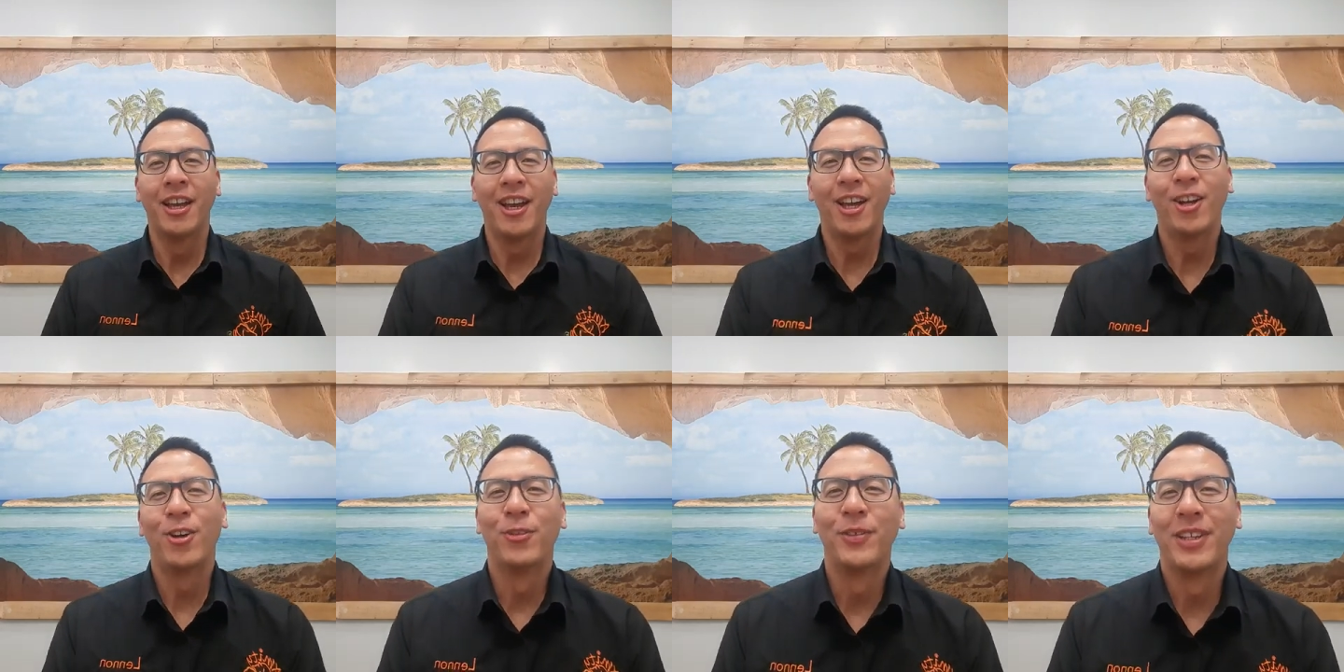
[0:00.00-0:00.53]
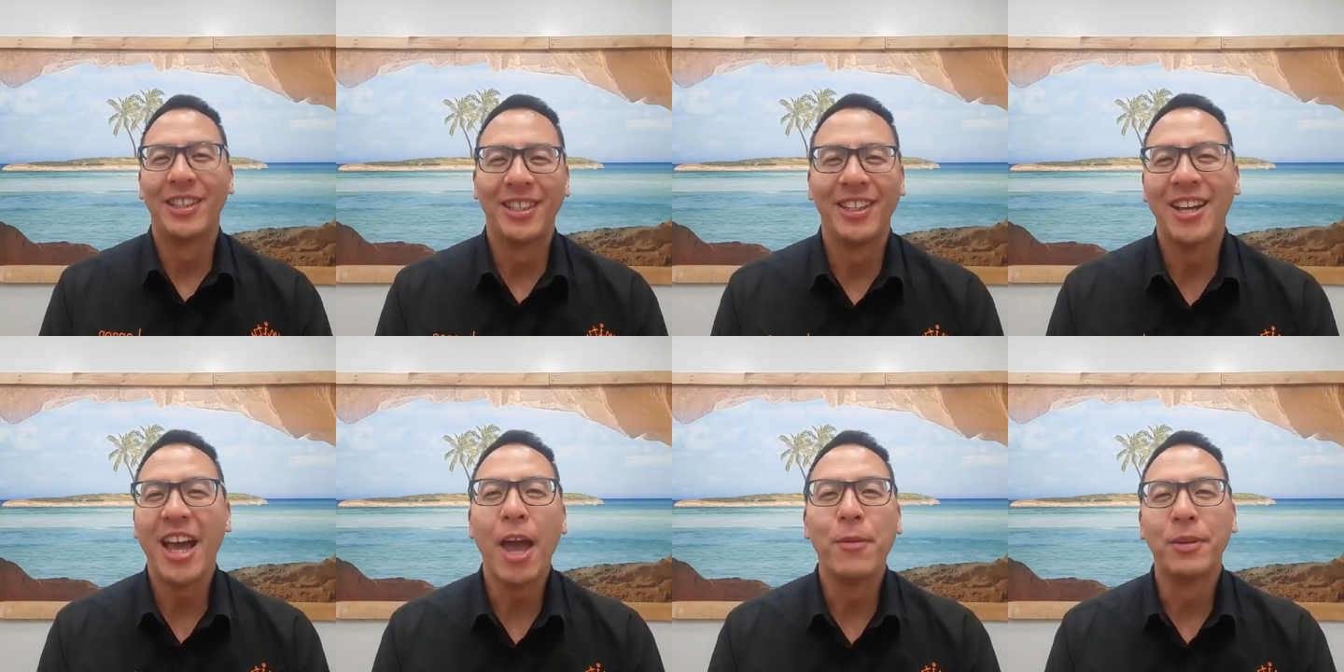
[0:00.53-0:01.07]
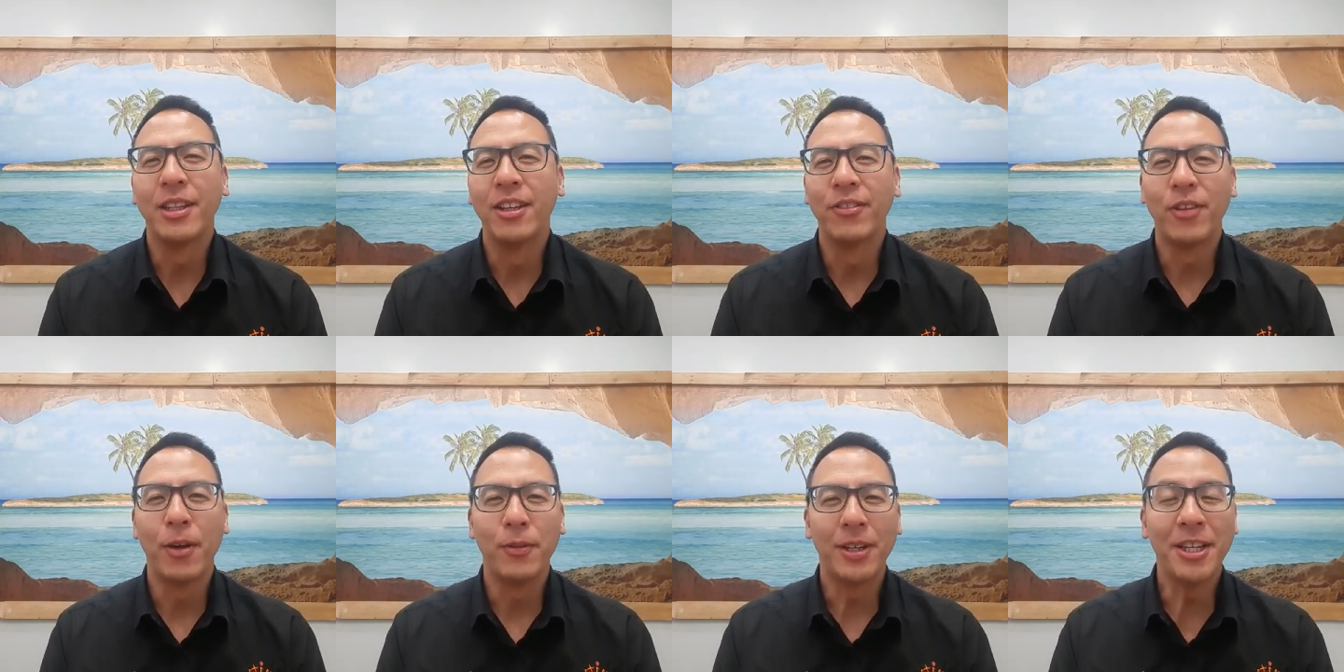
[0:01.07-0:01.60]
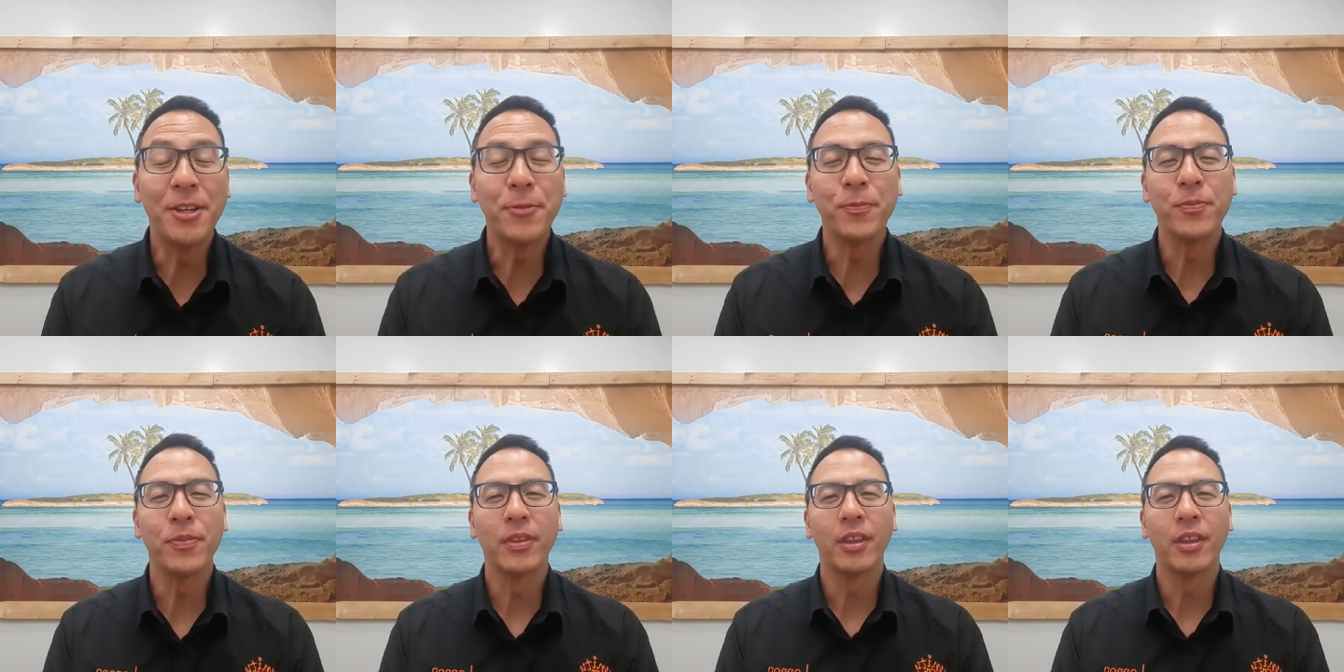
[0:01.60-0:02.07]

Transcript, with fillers: Hello, my dear Amity family.